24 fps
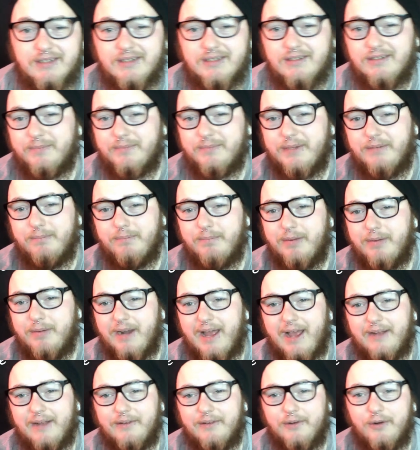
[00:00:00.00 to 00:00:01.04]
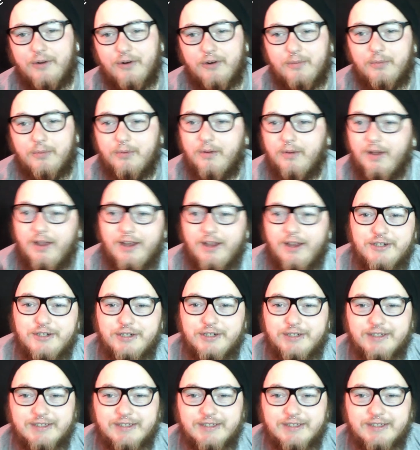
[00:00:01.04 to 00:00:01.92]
is it going to just be bland and horrible?